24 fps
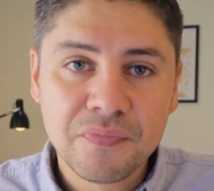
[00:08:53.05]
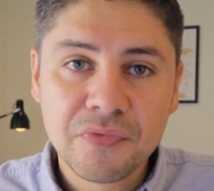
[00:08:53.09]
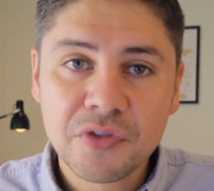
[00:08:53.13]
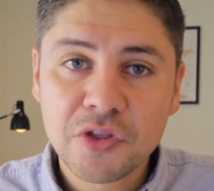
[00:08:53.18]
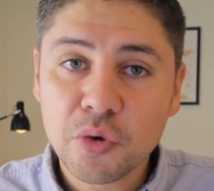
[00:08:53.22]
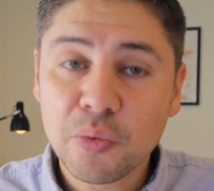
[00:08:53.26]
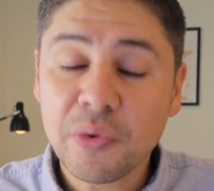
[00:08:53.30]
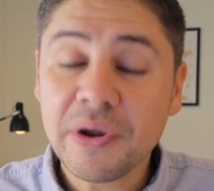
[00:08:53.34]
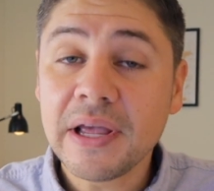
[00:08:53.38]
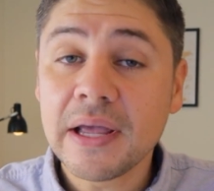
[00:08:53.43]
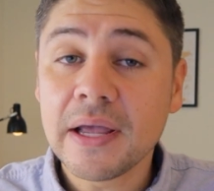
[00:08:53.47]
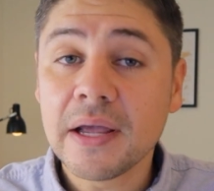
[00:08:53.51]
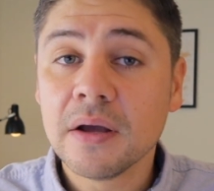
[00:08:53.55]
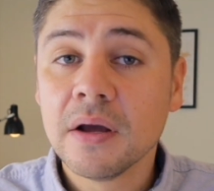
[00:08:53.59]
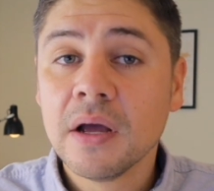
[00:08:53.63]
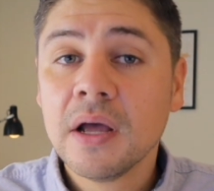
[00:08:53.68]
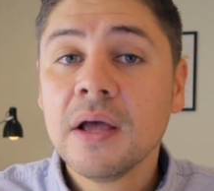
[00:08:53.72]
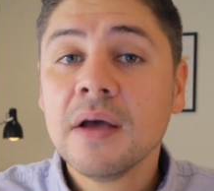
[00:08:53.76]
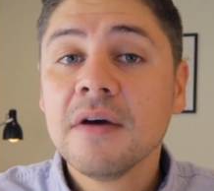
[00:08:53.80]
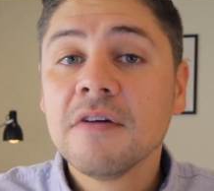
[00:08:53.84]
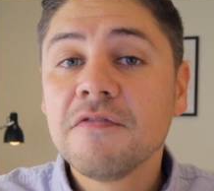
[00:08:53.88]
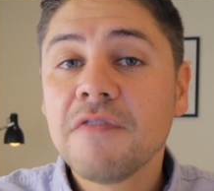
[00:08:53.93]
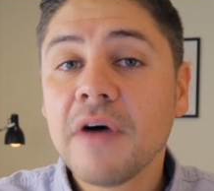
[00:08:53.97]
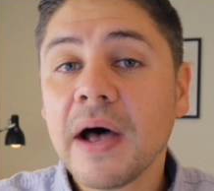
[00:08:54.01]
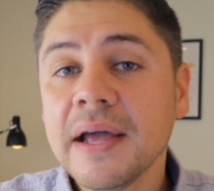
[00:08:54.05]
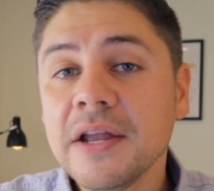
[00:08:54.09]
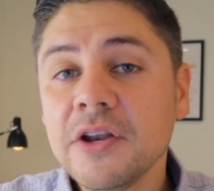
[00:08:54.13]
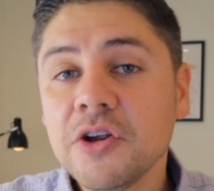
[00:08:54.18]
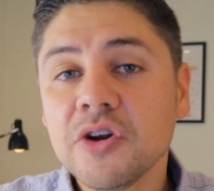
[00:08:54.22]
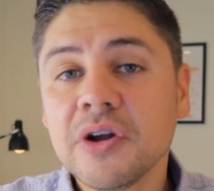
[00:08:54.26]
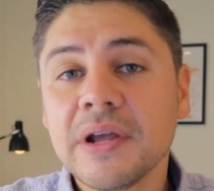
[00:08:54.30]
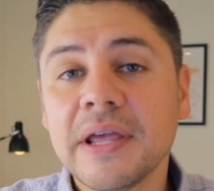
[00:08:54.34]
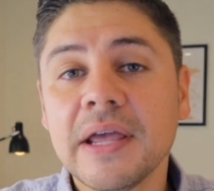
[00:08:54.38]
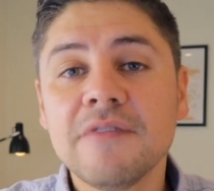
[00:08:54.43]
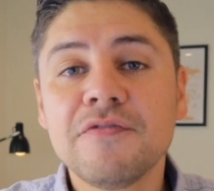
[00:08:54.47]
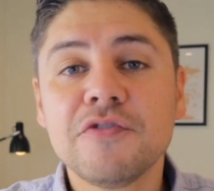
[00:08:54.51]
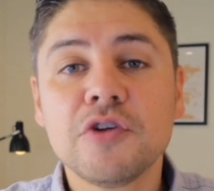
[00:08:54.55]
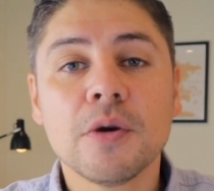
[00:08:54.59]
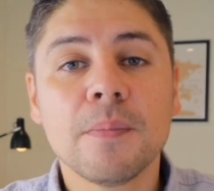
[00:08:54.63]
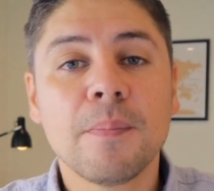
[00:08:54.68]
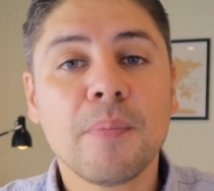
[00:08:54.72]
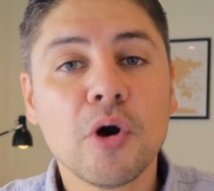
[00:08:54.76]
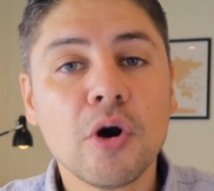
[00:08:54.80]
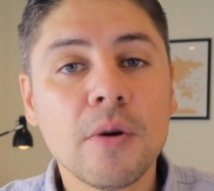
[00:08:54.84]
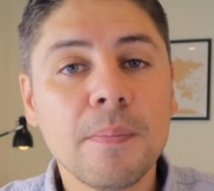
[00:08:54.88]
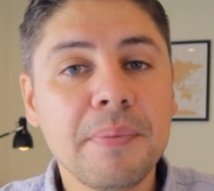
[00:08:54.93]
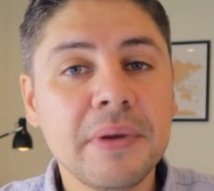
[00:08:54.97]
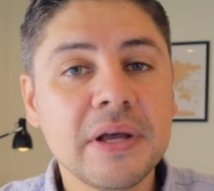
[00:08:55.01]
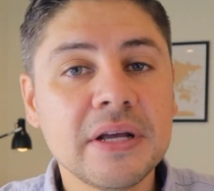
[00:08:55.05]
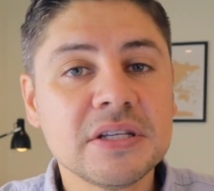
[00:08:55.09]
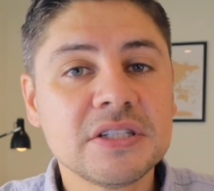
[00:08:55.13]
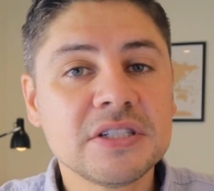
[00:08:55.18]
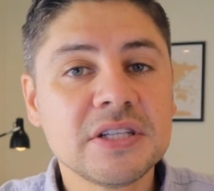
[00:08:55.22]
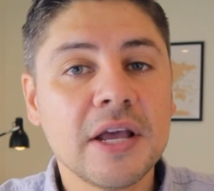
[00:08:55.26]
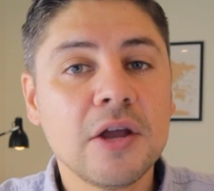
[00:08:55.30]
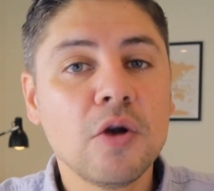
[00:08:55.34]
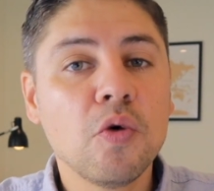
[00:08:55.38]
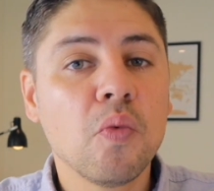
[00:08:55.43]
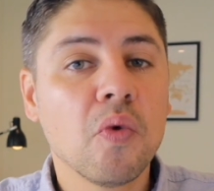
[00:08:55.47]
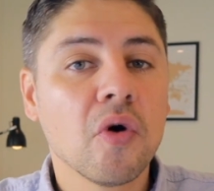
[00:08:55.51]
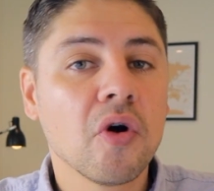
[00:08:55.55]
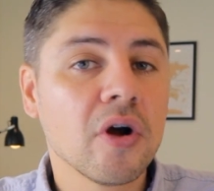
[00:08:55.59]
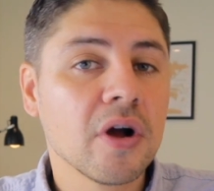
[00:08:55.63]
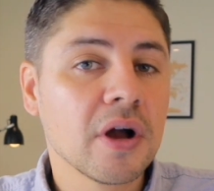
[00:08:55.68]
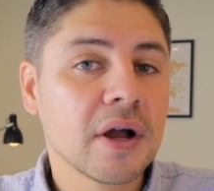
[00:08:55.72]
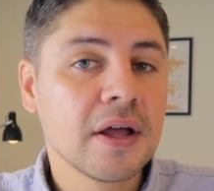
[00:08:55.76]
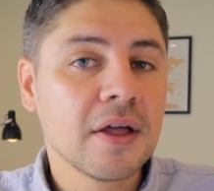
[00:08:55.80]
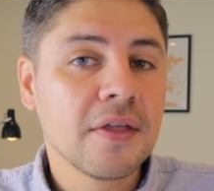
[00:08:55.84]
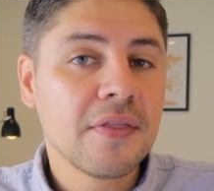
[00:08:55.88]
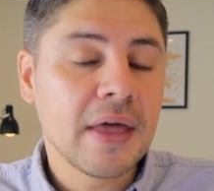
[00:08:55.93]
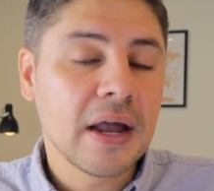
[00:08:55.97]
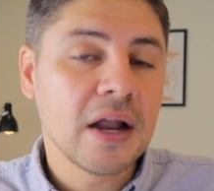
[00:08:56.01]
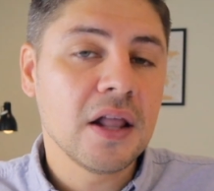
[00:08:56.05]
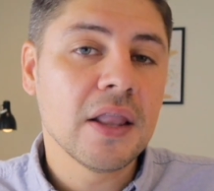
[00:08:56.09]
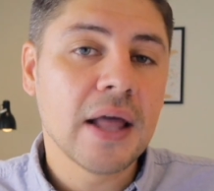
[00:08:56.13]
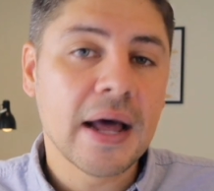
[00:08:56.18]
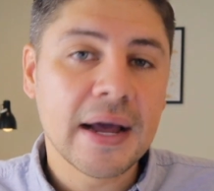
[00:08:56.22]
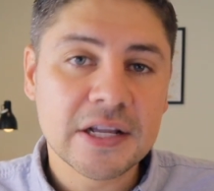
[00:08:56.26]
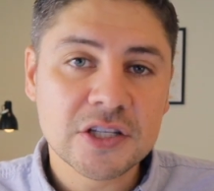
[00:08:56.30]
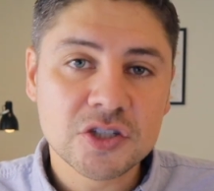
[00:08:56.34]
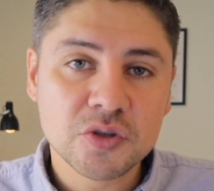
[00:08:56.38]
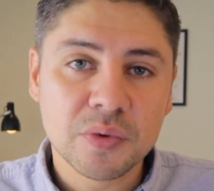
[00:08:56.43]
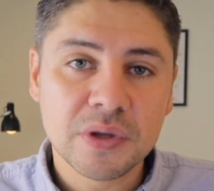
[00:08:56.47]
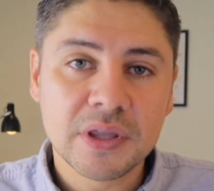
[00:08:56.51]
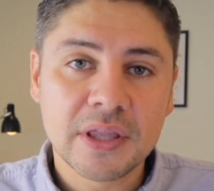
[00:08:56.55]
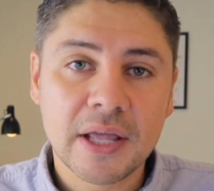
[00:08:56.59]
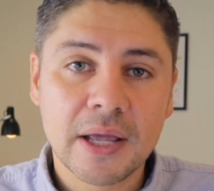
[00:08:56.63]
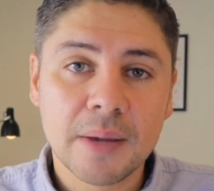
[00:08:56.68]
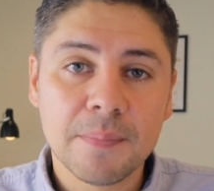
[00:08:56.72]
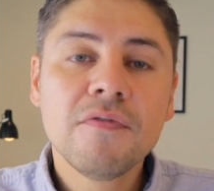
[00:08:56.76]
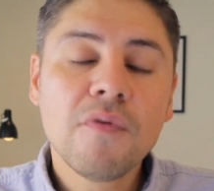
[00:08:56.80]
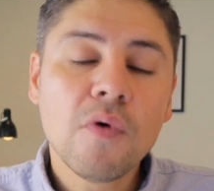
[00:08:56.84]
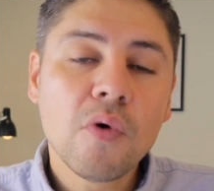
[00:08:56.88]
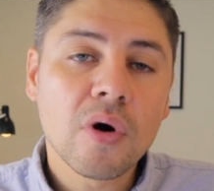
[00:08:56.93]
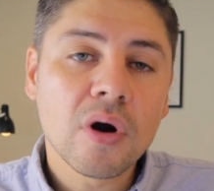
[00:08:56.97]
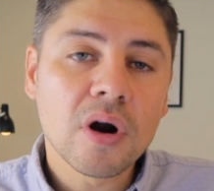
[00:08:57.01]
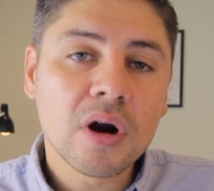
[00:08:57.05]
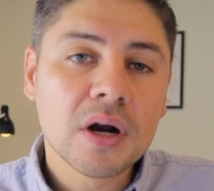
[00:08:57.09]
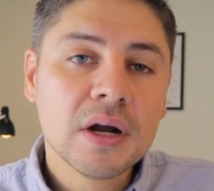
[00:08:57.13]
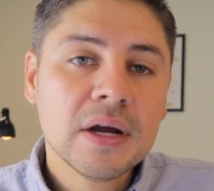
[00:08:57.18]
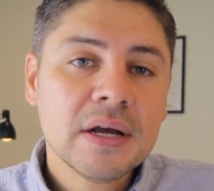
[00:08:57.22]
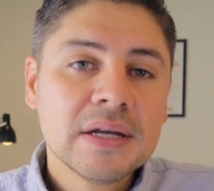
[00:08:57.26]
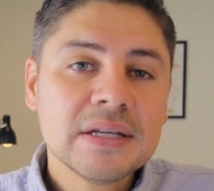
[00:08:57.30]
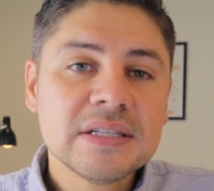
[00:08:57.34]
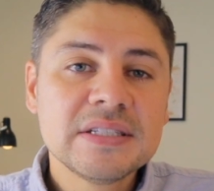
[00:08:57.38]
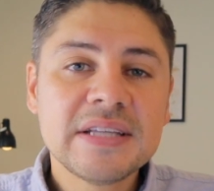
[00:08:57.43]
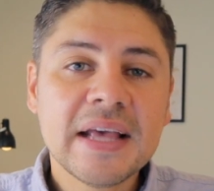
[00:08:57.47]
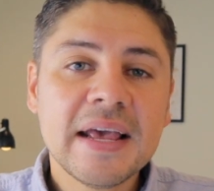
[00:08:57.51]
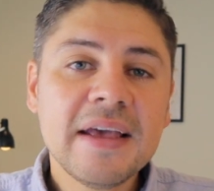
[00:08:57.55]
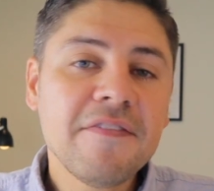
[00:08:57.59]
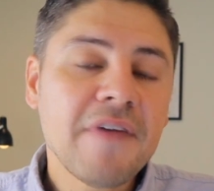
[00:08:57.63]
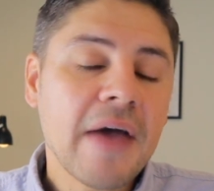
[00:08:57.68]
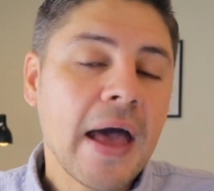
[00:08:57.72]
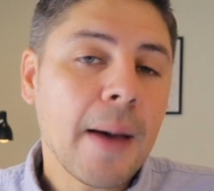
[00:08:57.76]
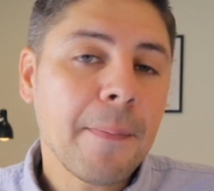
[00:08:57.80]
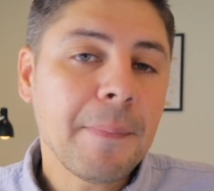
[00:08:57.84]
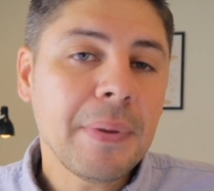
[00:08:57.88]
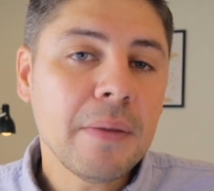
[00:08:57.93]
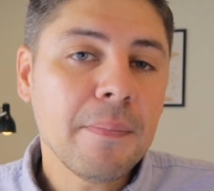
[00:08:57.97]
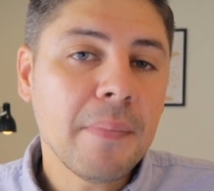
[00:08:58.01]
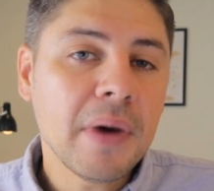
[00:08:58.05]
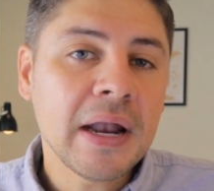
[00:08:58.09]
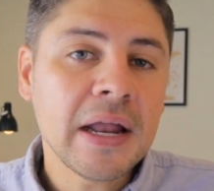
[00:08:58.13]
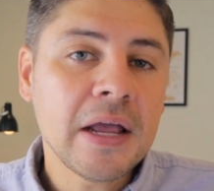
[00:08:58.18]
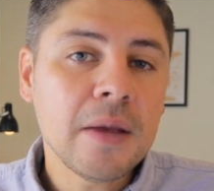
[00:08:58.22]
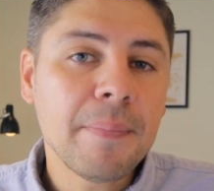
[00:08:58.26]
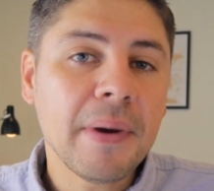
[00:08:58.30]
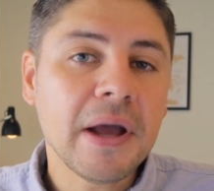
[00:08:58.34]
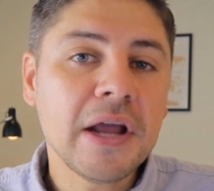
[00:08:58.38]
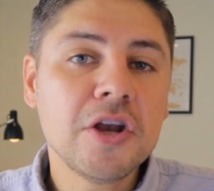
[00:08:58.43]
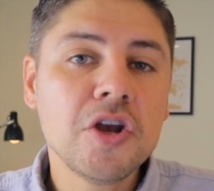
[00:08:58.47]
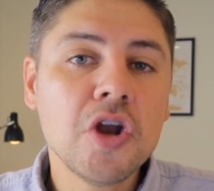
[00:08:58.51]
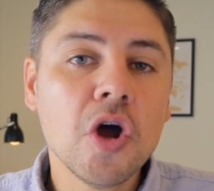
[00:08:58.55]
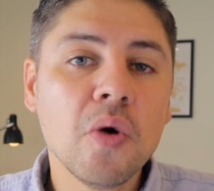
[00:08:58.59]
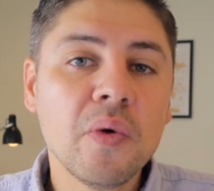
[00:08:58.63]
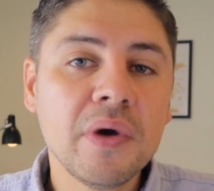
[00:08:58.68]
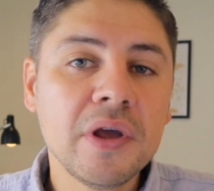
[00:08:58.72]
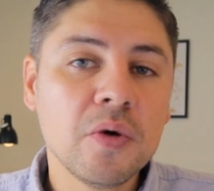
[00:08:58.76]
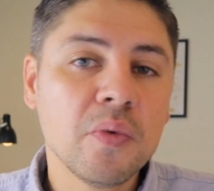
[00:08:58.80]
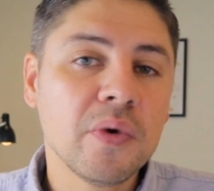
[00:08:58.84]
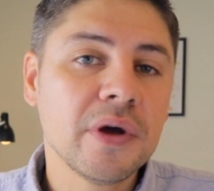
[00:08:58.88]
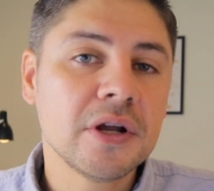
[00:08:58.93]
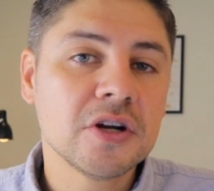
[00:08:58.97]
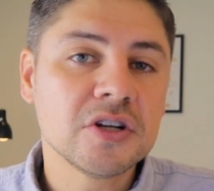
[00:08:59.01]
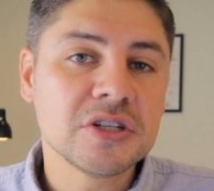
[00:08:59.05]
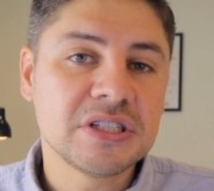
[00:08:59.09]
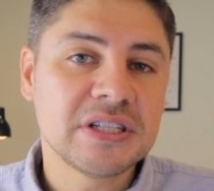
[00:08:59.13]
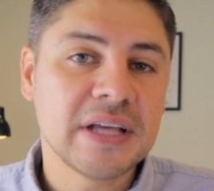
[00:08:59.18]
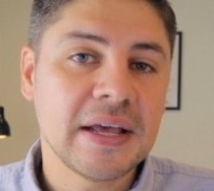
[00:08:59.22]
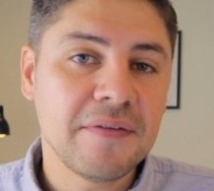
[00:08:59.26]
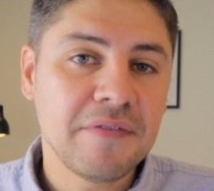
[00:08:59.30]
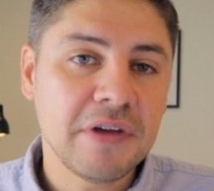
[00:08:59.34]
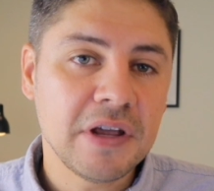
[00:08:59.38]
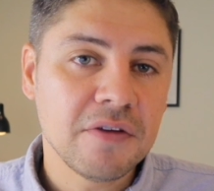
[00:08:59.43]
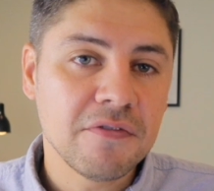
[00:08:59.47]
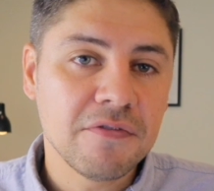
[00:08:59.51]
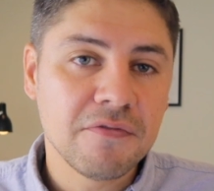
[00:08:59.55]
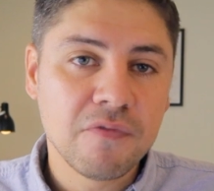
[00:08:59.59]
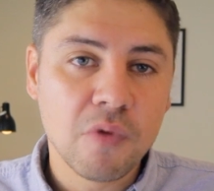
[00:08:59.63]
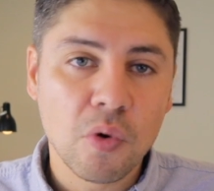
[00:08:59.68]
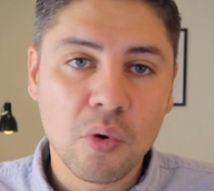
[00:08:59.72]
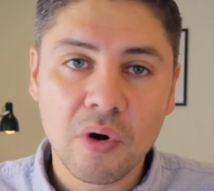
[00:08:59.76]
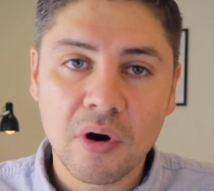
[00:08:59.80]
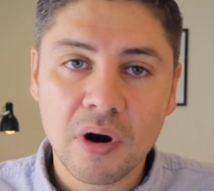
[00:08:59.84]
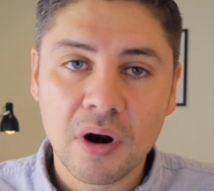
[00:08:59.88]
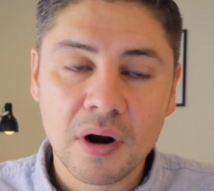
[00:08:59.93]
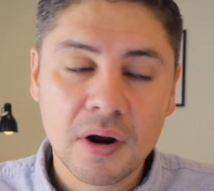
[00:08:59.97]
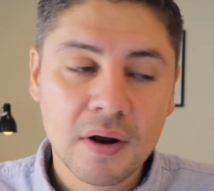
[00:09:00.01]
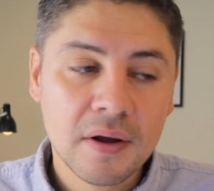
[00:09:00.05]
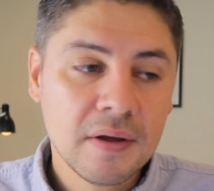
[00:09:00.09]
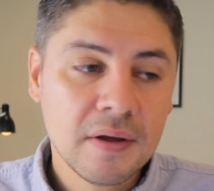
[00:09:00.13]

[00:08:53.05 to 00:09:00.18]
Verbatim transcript: Three, find your gift or purpose and work that aligns with it. Four, save happy money by knowing what you're saving for.